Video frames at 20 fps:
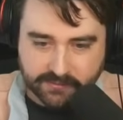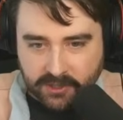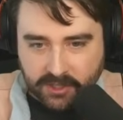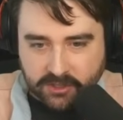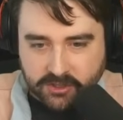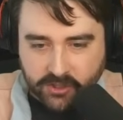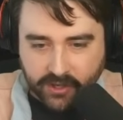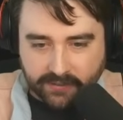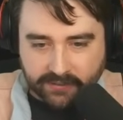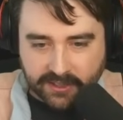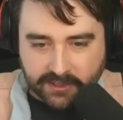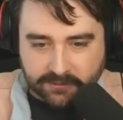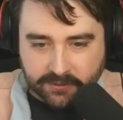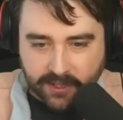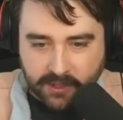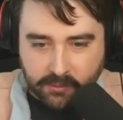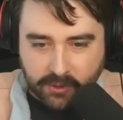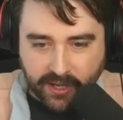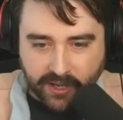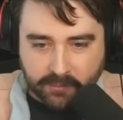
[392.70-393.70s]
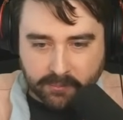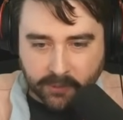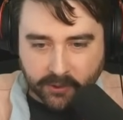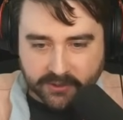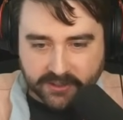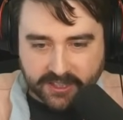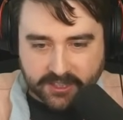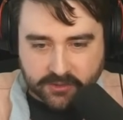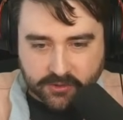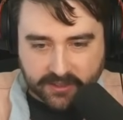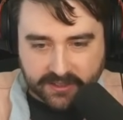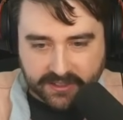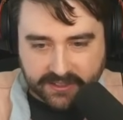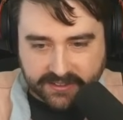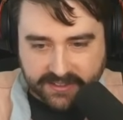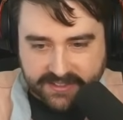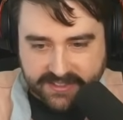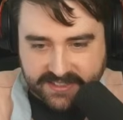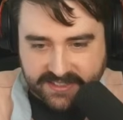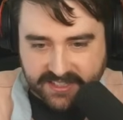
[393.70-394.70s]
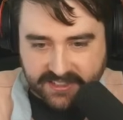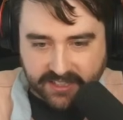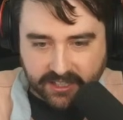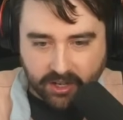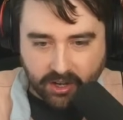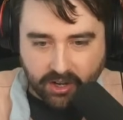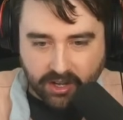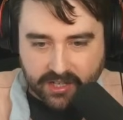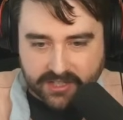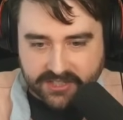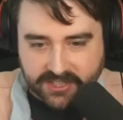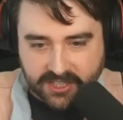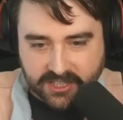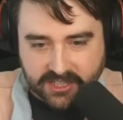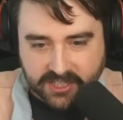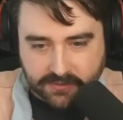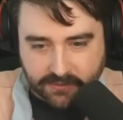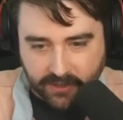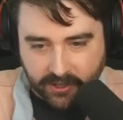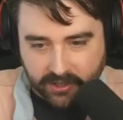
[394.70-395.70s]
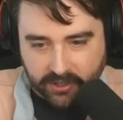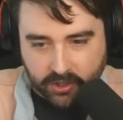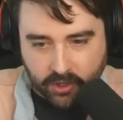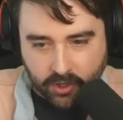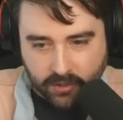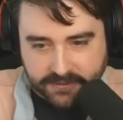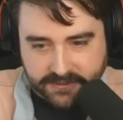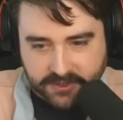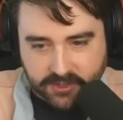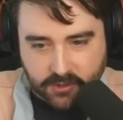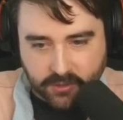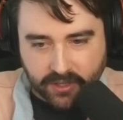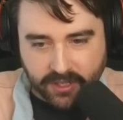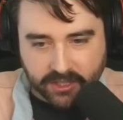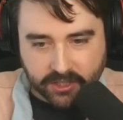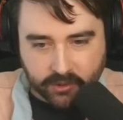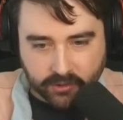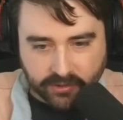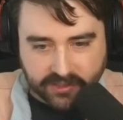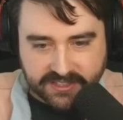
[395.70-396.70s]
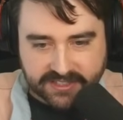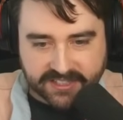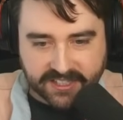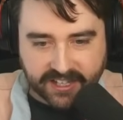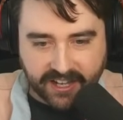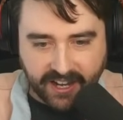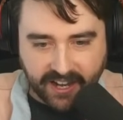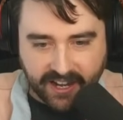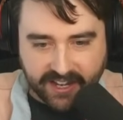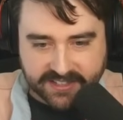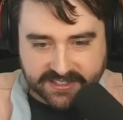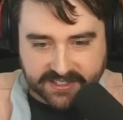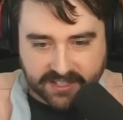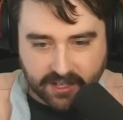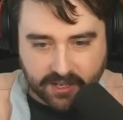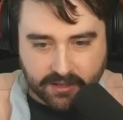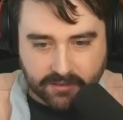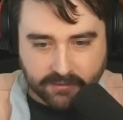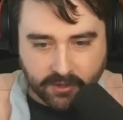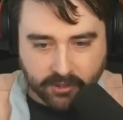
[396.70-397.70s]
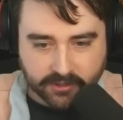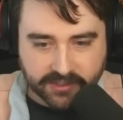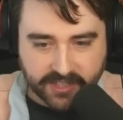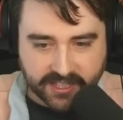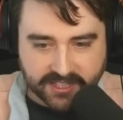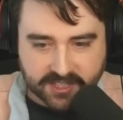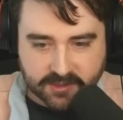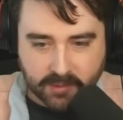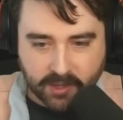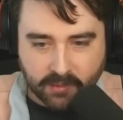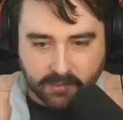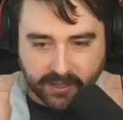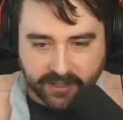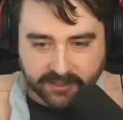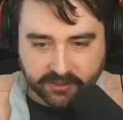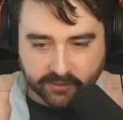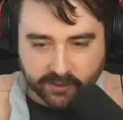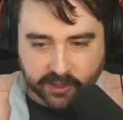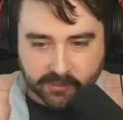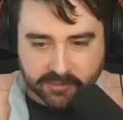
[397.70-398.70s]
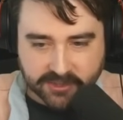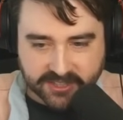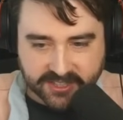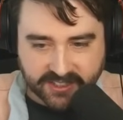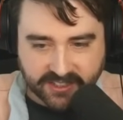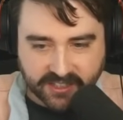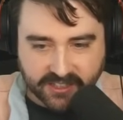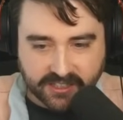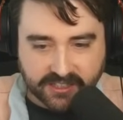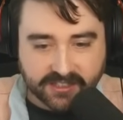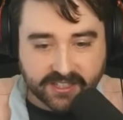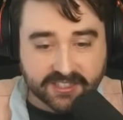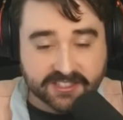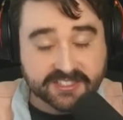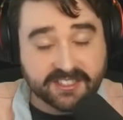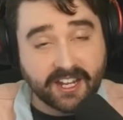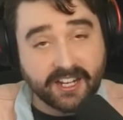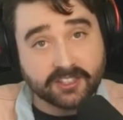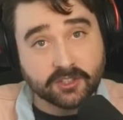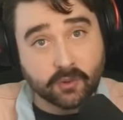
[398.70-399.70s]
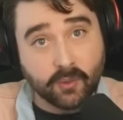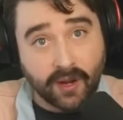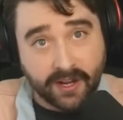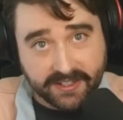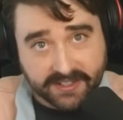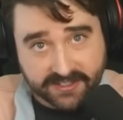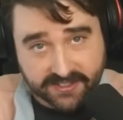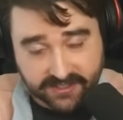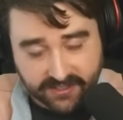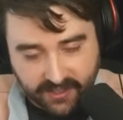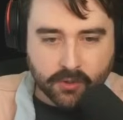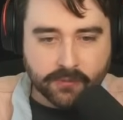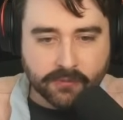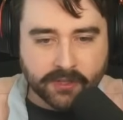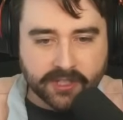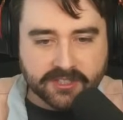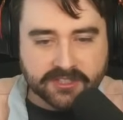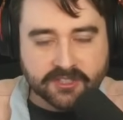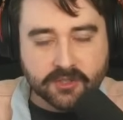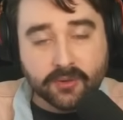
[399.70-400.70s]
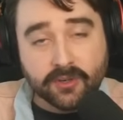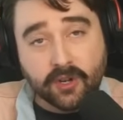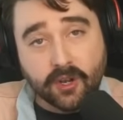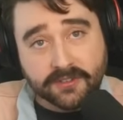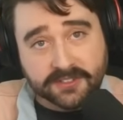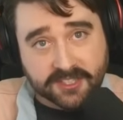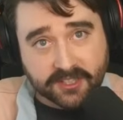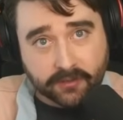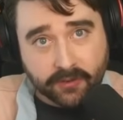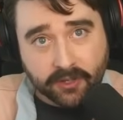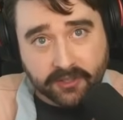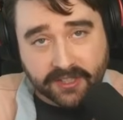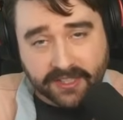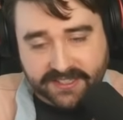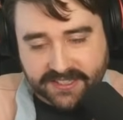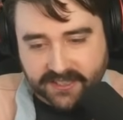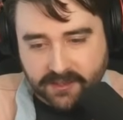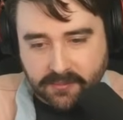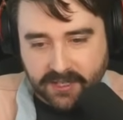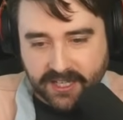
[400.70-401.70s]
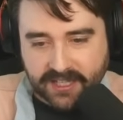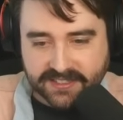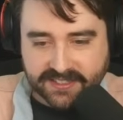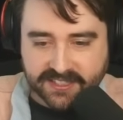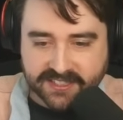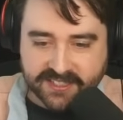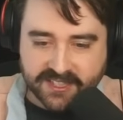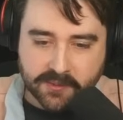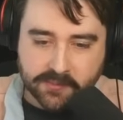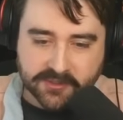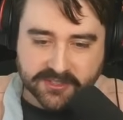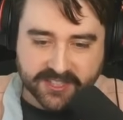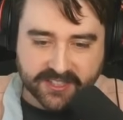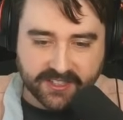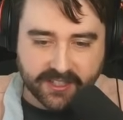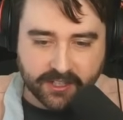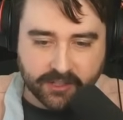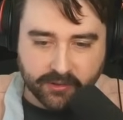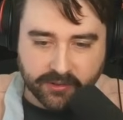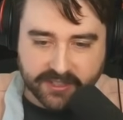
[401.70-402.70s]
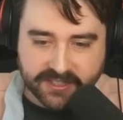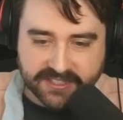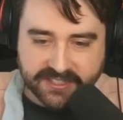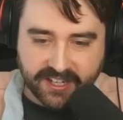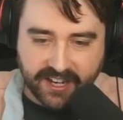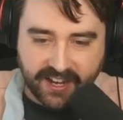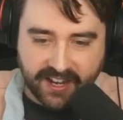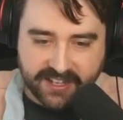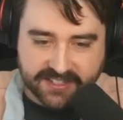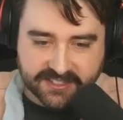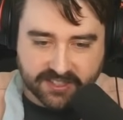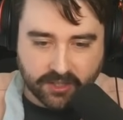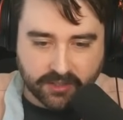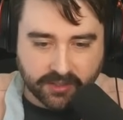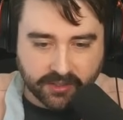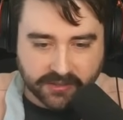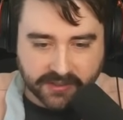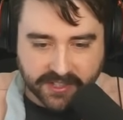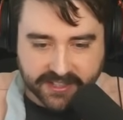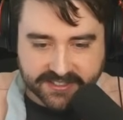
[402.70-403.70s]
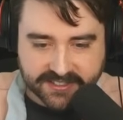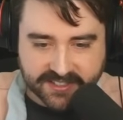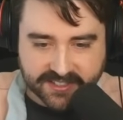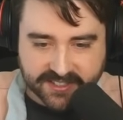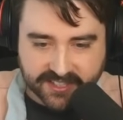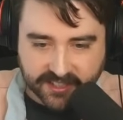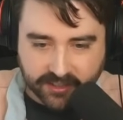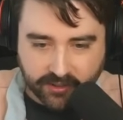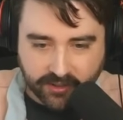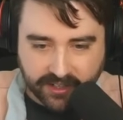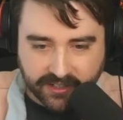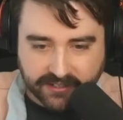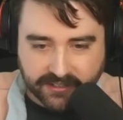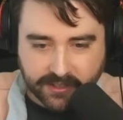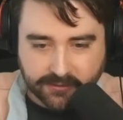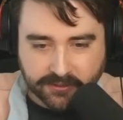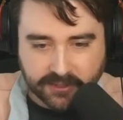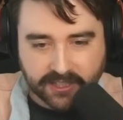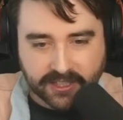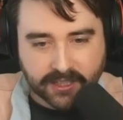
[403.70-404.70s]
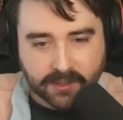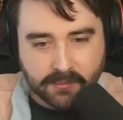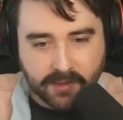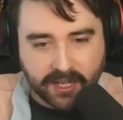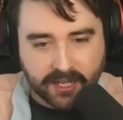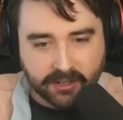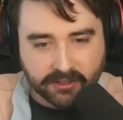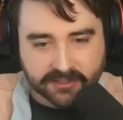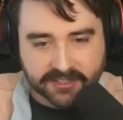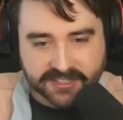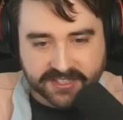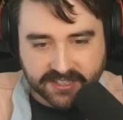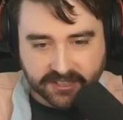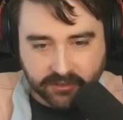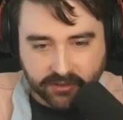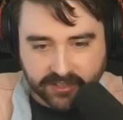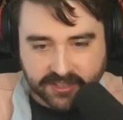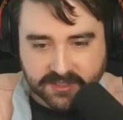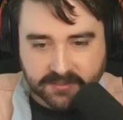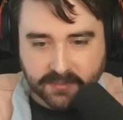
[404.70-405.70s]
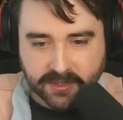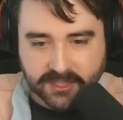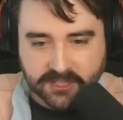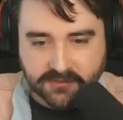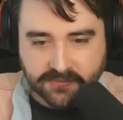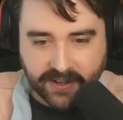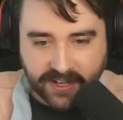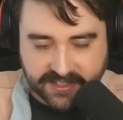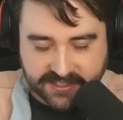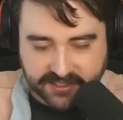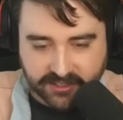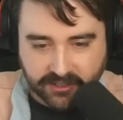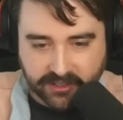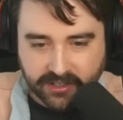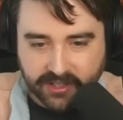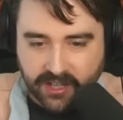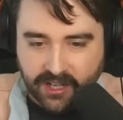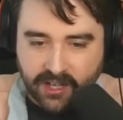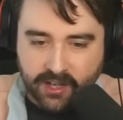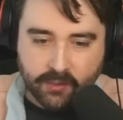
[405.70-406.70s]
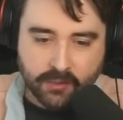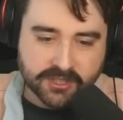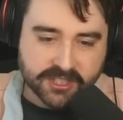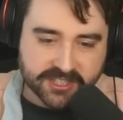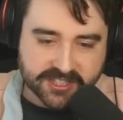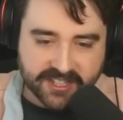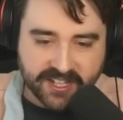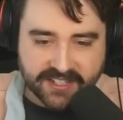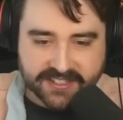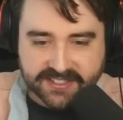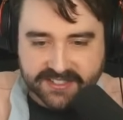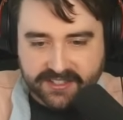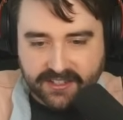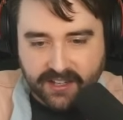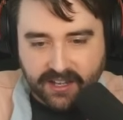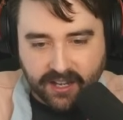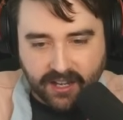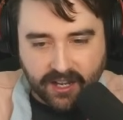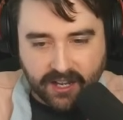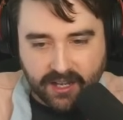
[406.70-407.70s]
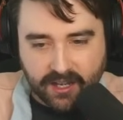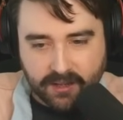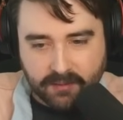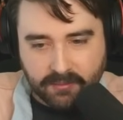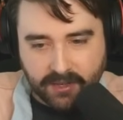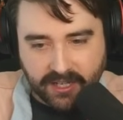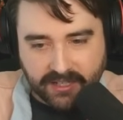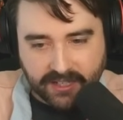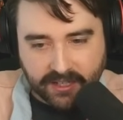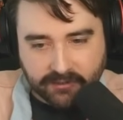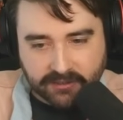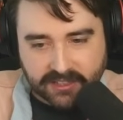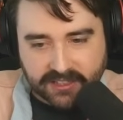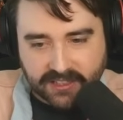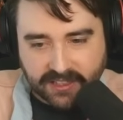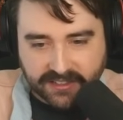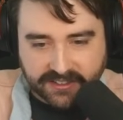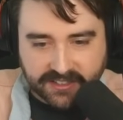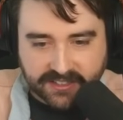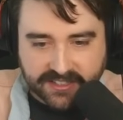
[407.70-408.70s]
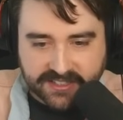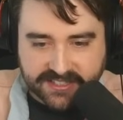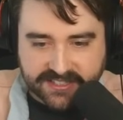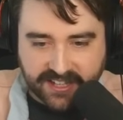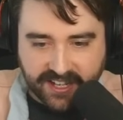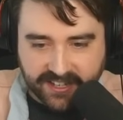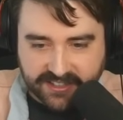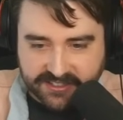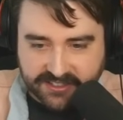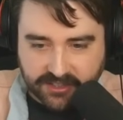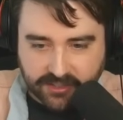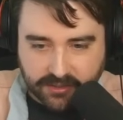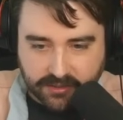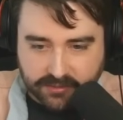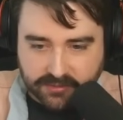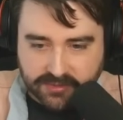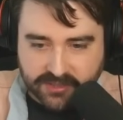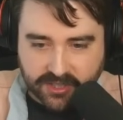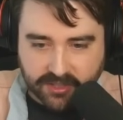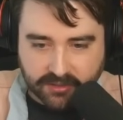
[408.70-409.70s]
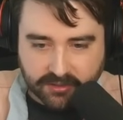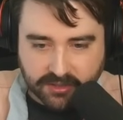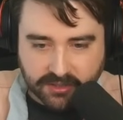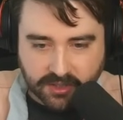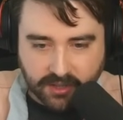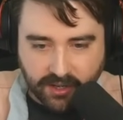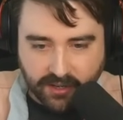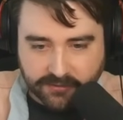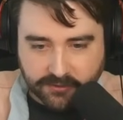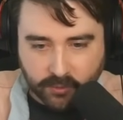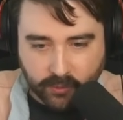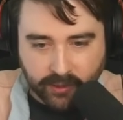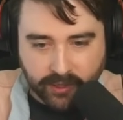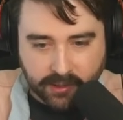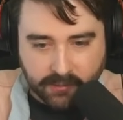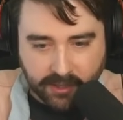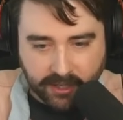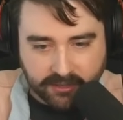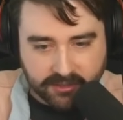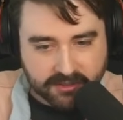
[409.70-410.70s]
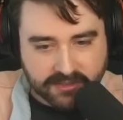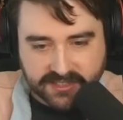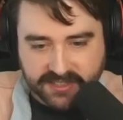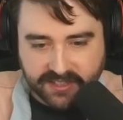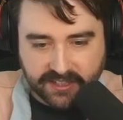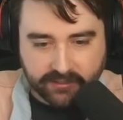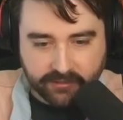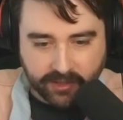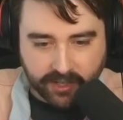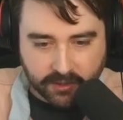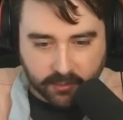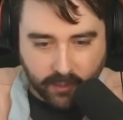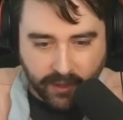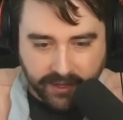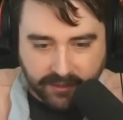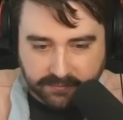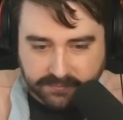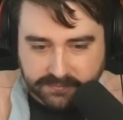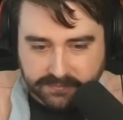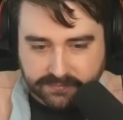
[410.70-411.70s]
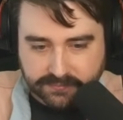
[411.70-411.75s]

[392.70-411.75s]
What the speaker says: Below Traveling Flame, we have Burning Adrenaline. This is going to cause each of our engulfs to increase the cast of our next spell by 30%, and it does stack twice. So if we use 2 engulfs in a row, that's going to be a 60% increase cast on our next Disintegrate. Definitely going to make our Disintegrates much faster, which is nice. And I really like that this stacks too, so you don't have to worry about using it right away.